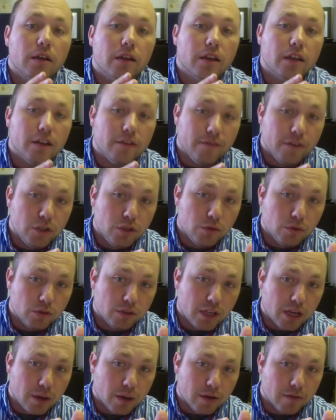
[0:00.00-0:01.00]
Individuals,
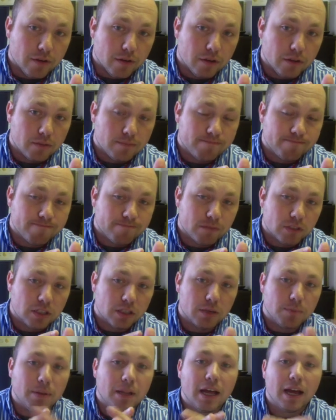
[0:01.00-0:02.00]
however,
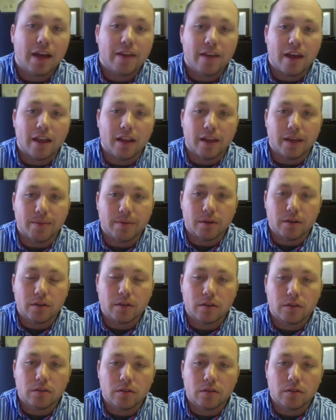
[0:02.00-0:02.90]
supply that labor.